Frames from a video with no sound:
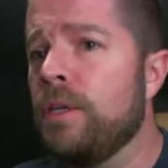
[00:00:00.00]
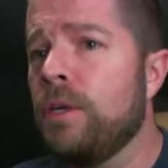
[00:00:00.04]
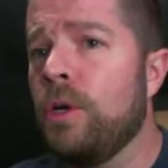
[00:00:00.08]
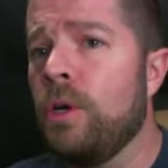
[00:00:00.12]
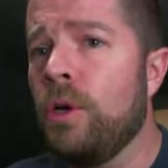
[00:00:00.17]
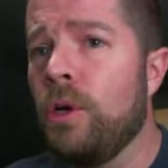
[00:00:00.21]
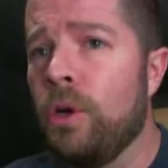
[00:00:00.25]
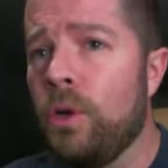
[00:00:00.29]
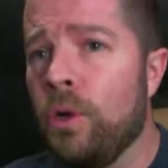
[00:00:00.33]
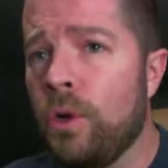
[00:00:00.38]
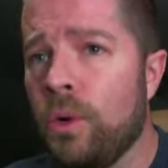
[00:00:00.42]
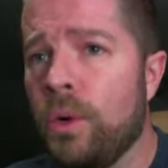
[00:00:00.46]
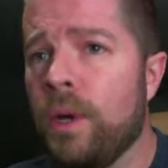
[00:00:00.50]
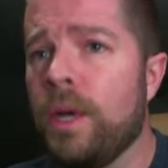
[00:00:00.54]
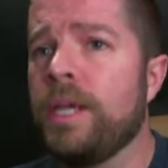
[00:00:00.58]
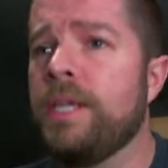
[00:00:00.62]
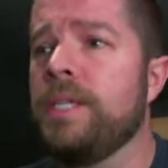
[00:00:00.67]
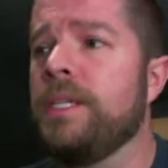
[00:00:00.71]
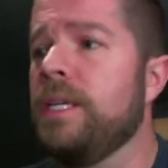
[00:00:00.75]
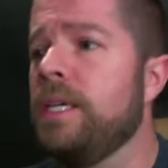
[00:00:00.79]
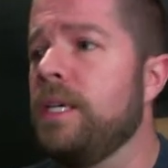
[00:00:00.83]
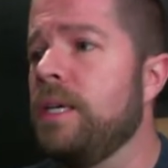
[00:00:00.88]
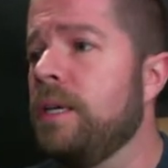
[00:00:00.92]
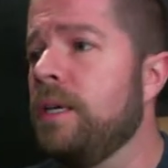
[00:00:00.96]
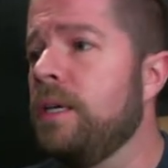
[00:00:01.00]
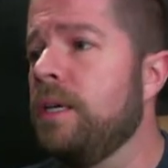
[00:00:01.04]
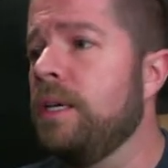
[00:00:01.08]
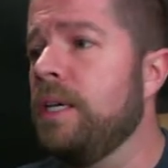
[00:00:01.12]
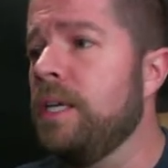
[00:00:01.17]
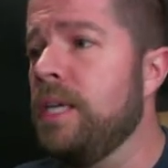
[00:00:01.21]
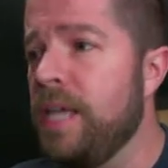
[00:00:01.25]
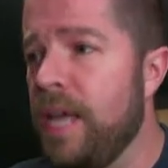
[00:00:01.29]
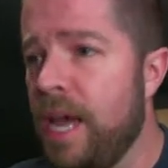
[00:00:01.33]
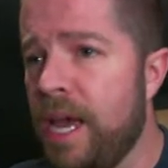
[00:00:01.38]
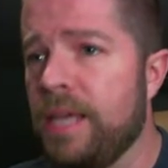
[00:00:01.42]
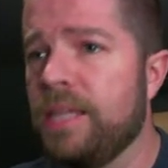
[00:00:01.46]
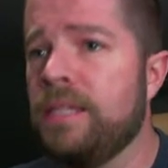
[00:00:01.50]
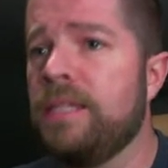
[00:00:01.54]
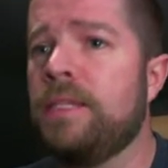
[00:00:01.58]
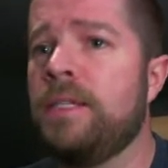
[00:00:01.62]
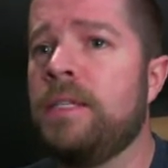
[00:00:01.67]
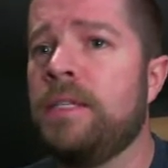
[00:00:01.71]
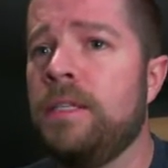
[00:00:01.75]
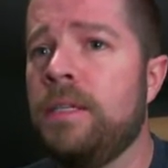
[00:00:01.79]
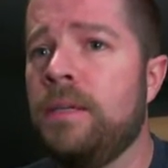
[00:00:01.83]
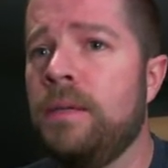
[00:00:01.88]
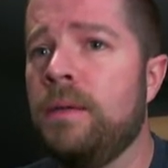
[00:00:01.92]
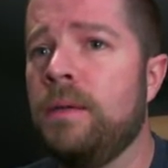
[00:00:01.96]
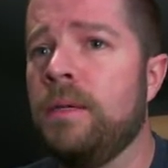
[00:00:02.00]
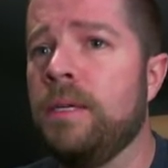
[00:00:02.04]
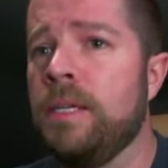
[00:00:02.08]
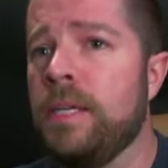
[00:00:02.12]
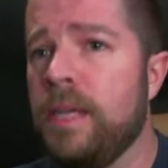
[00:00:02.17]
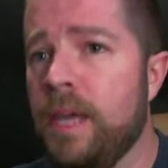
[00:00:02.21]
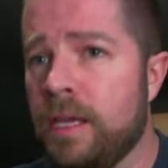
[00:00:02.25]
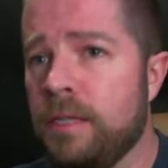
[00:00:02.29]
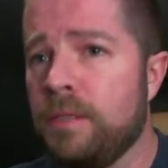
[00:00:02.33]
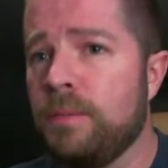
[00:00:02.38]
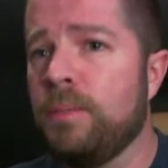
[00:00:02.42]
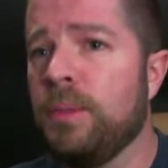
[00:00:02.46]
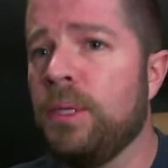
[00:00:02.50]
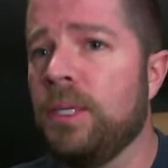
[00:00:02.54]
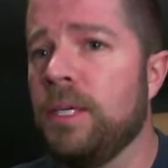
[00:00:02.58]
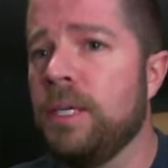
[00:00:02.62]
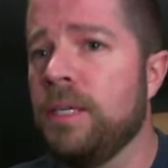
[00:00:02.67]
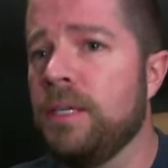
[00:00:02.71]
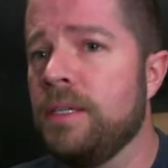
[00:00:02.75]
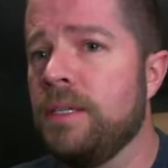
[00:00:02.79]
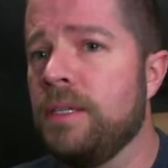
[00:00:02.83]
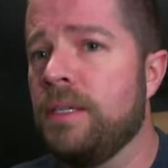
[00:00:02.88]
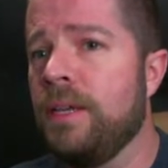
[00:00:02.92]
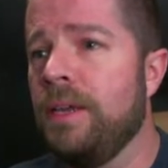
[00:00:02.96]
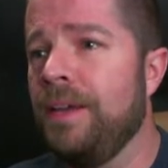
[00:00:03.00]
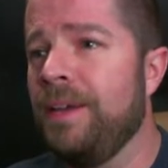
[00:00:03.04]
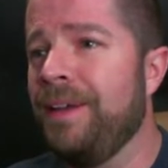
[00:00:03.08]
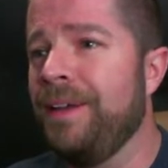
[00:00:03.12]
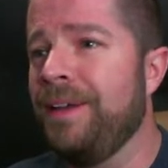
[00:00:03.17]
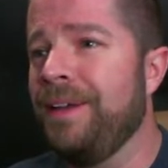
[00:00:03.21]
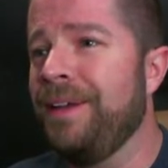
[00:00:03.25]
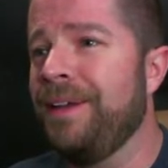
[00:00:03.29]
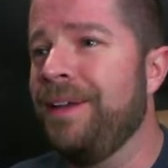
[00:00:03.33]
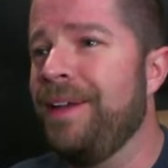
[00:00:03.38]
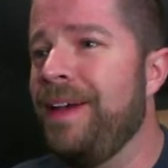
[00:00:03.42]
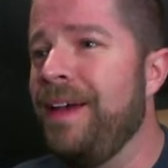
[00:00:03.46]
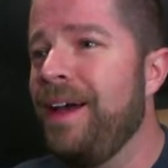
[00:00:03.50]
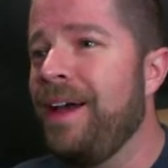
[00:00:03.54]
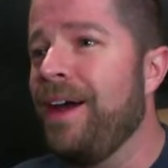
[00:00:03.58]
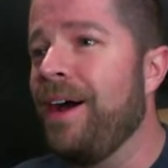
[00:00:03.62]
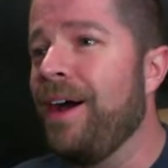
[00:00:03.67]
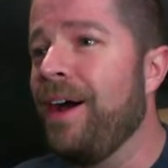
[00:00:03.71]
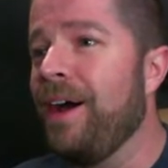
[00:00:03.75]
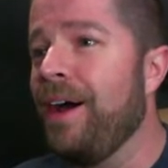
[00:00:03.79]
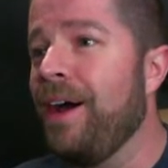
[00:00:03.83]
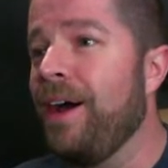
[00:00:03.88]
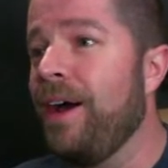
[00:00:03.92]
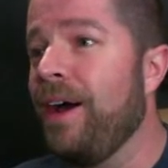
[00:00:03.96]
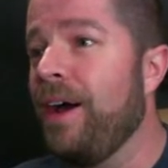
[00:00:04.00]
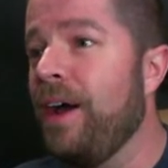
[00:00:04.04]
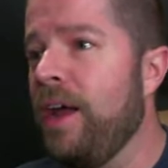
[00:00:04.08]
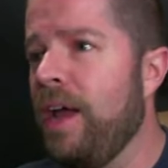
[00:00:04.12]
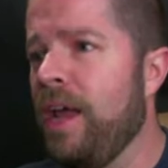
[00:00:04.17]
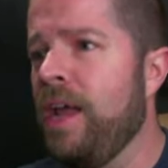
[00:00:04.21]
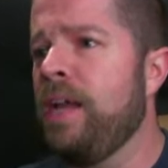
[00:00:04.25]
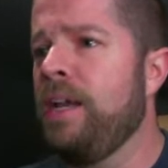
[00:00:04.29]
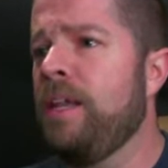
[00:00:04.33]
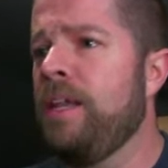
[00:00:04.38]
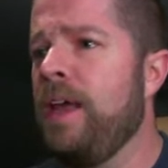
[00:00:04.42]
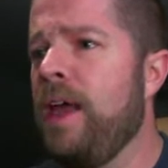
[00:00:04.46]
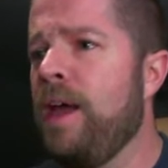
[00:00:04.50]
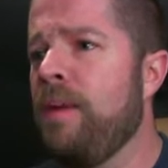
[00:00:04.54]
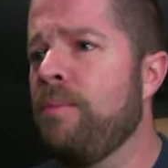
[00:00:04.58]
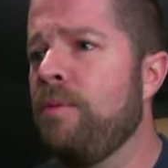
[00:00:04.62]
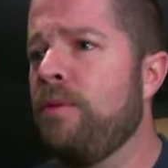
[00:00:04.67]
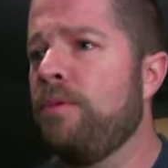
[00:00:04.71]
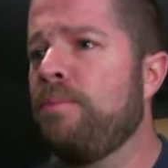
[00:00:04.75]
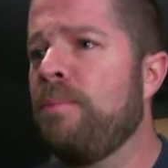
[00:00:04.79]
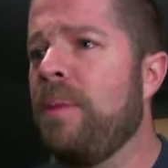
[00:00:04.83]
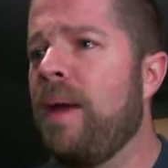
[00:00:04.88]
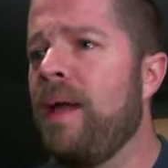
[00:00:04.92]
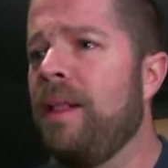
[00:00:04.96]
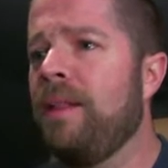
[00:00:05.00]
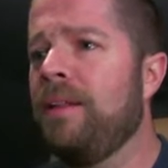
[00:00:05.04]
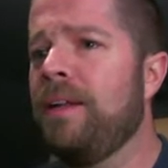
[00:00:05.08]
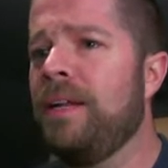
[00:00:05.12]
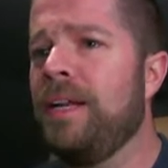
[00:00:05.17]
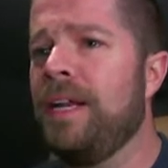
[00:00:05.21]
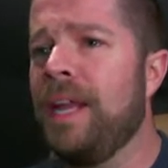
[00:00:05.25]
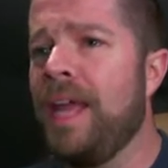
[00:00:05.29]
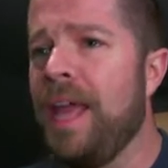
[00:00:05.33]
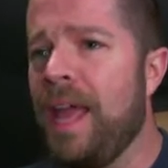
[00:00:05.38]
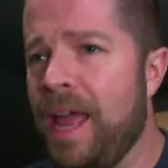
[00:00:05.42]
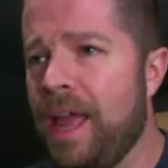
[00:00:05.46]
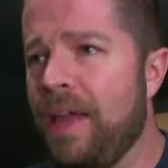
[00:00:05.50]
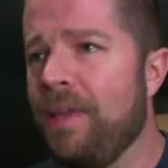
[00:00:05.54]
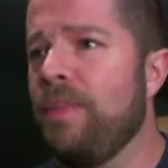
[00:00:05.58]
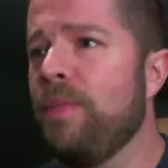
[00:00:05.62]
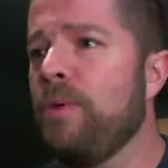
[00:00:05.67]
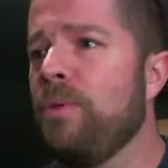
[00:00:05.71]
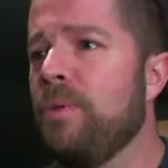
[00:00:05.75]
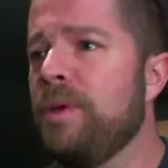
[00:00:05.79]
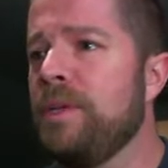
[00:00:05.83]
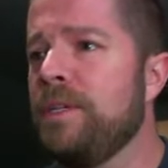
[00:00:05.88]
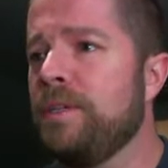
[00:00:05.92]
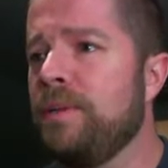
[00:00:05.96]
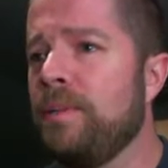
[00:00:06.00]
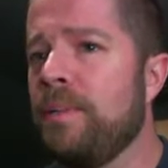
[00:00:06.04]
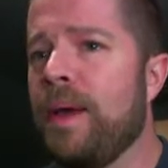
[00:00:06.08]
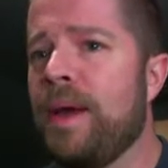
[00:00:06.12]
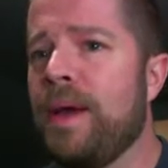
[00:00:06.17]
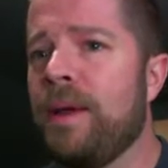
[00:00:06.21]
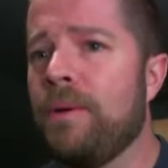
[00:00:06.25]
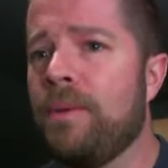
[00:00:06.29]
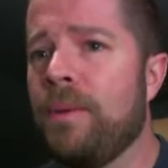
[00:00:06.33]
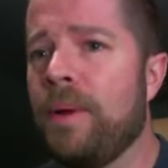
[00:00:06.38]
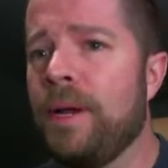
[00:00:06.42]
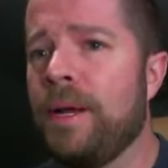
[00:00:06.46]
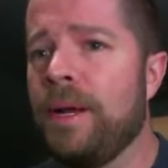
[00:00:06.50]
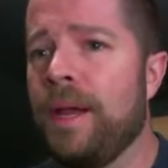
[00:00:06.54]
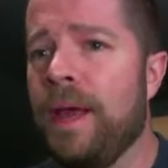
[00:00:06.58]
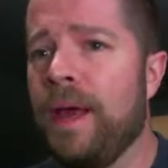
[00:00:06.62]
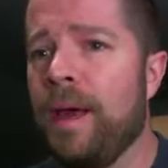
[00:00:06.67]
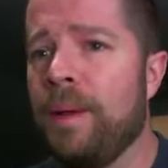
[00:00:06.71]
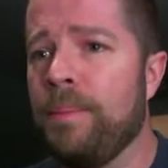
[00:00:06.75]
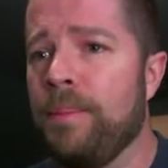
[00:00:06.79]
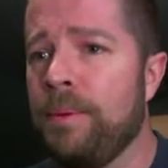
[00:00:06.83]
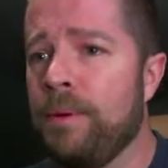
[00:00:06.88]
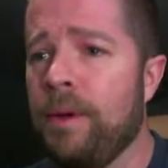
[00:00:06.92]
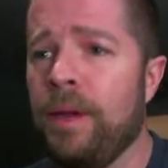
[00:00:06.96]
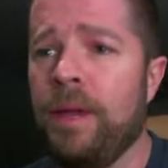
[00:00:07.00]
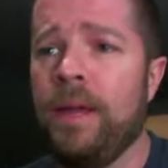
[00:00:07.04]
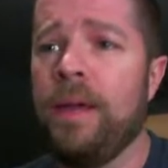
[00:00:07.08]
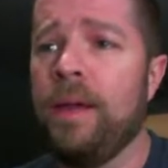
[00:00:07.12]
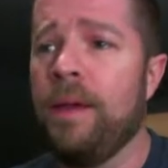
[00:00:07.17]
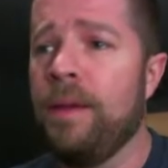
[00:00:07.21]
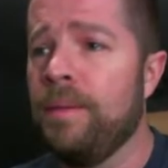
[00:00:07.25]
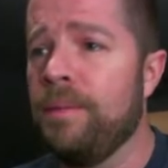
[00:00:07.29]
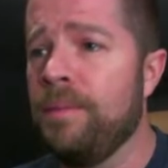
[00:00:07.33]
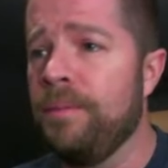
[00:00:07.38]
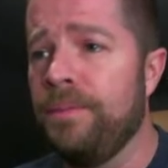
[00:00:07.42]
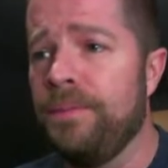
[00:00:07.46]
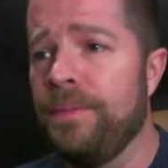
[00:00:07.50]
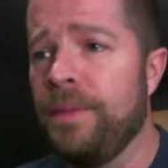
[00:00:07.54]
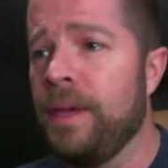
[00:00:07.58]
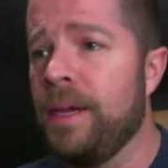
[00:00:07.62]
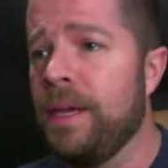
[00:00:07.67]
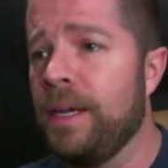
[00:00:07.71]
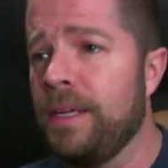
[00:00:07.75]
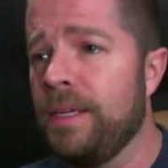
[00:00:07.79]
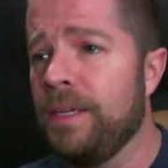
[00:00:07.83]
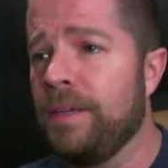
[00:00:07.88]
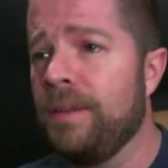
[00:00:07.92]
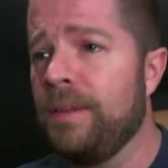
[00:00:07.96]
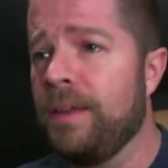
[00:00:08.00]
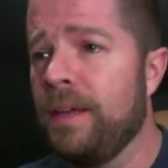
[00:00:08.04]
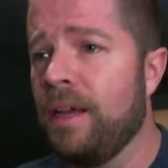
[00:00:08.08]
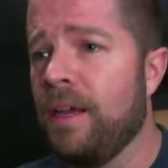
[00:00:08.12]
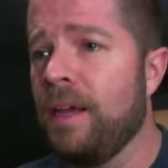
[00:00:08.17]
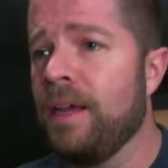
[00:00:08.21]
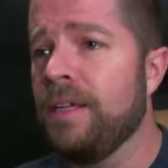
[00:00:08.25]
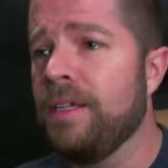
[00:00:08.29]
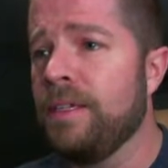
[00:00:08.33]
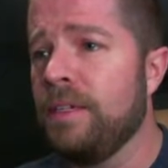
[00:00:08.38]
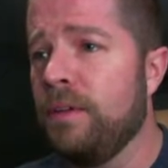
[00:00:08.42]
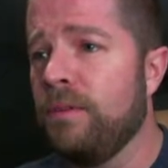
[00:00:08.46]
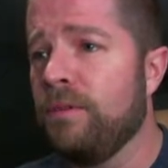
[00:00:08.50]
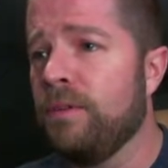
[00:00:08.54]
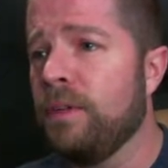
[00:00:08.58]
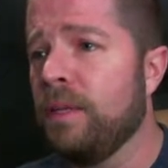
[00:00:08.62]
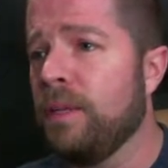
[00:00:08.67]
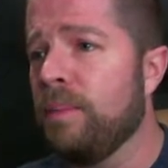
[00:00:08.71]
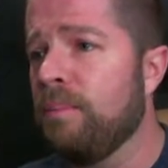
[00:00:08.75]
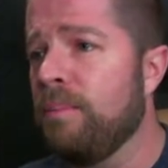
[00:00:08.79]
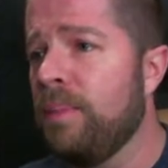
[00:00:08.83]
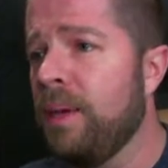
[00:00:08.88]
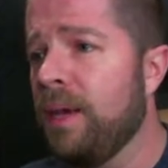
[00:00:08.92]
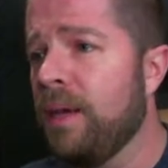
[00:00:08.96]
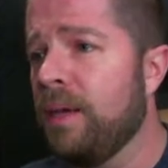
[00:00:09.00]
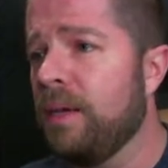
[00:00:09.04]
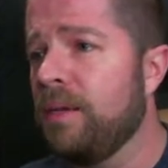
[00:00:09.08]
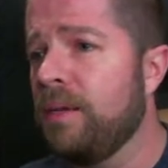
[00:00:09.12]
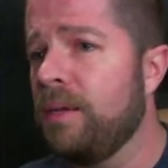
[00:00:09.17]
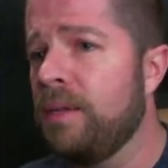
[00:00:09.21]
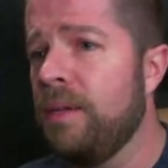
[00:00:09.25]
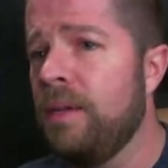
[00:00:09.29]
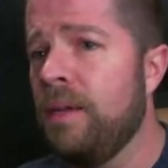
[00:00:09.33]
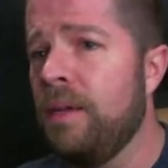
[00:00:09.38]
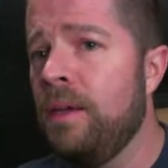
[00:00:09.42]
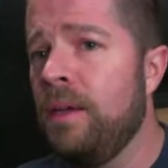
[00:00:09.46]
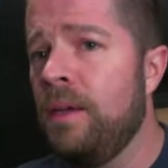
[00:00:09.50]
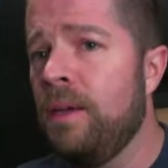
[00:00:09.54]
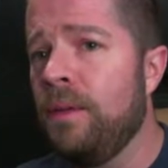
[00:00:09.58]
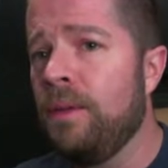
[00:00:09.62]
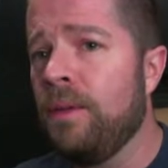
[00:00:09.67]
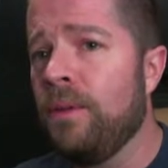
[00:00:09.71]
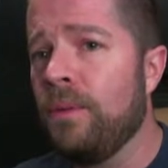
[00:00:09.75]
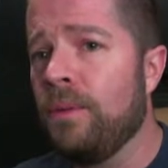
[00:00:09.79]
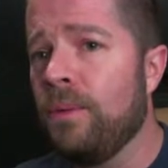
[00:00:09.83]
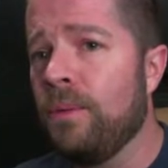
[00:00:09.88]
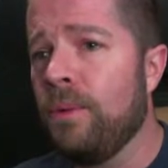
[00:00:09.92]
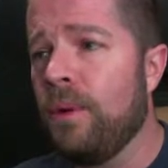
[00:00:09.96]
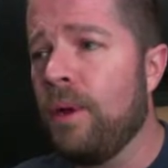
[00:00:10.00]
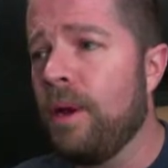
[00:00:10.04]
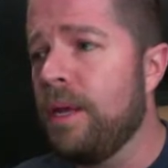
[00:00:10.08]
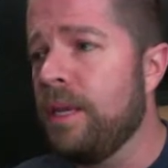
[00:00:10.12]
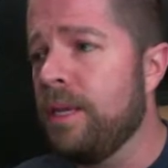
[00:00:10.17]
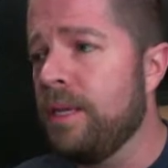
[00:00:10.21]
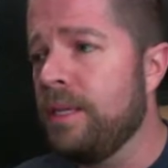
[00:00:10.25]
Crazy. Yes, yes, please. And the Embereth Paladin and the Weaselback Redcap. Okay, I think I definitely picked the right